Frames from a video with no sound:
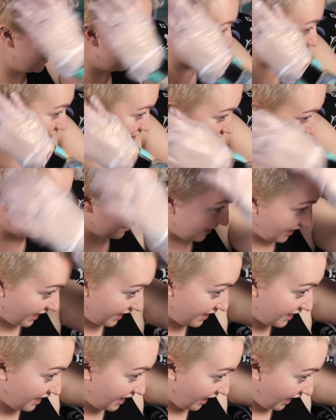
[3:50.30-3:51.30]
I'm not gonna lie.
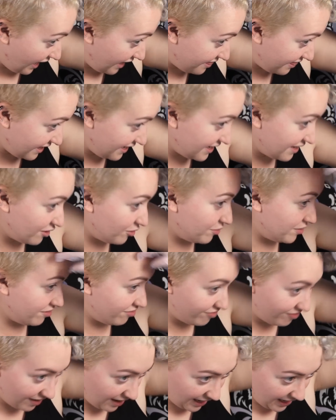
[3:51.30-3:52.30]
I think it'll be
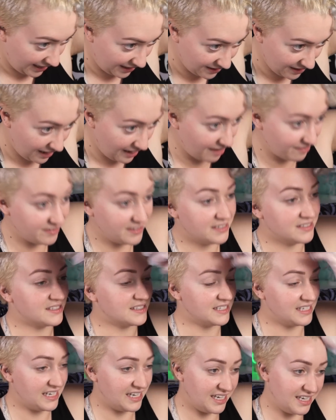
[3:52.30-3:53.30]
fine.
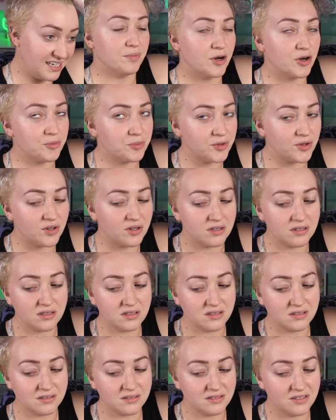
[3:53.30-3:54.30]
Obviously,
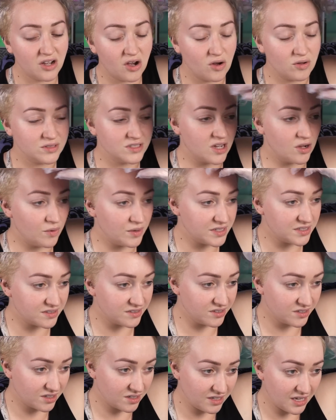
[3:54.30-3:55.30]
purple tones always
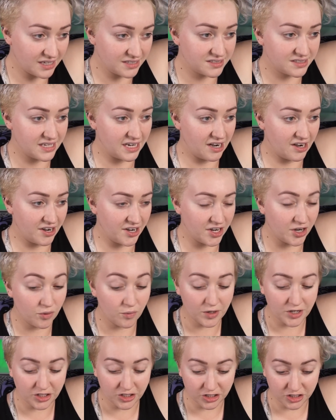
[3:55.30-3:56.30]
look a lot scarier
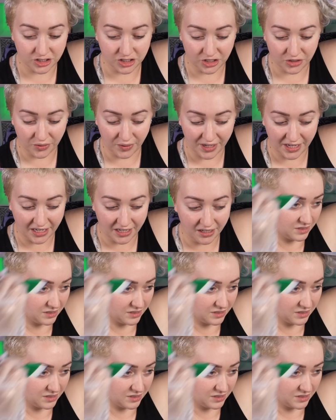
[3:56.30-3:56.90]
when you're doing